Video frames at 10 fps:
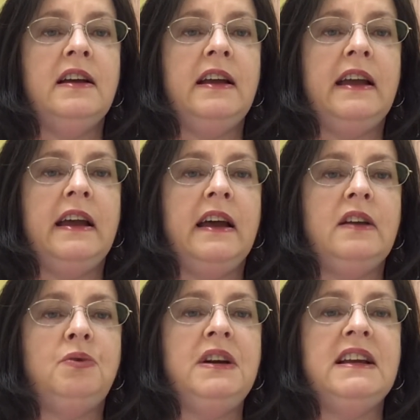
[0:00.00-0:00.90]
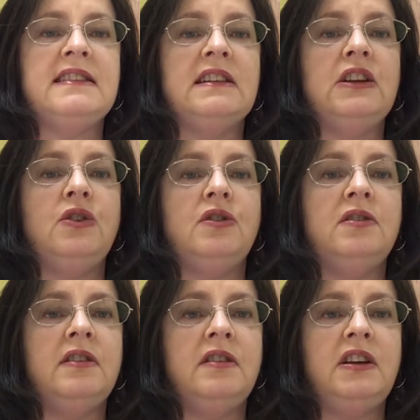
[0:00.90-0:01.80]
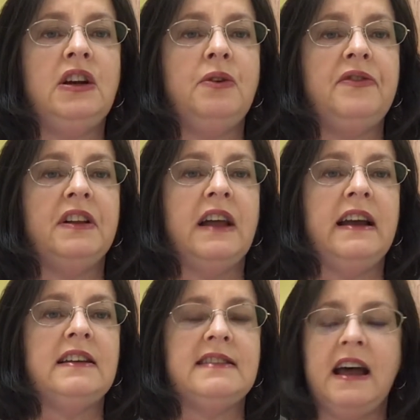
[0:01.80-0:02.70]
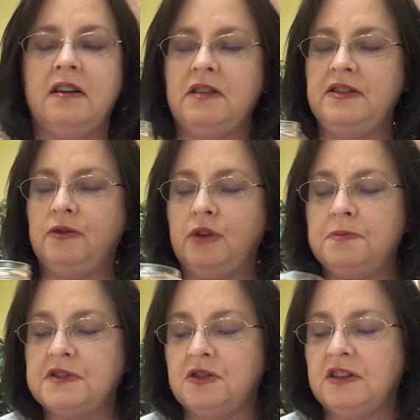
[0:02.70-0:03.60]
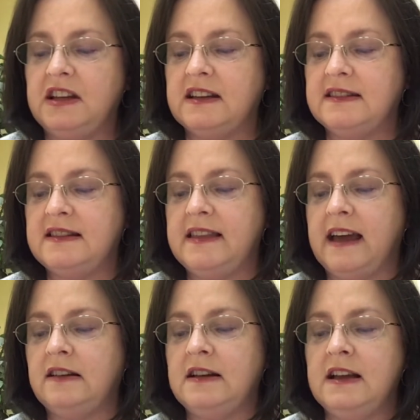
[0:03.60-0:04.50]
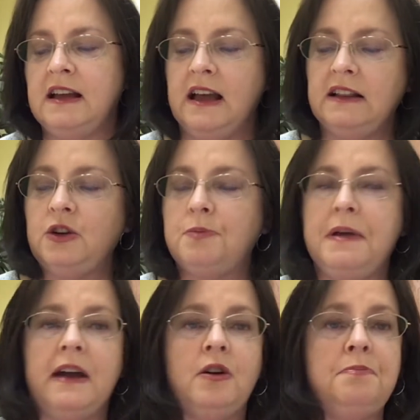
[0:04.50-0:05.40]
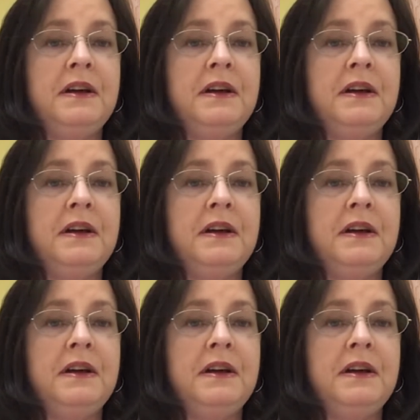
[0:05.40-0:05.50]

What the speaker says: And when it gets a little, if the light is out in the room, certainly you can see that a little better.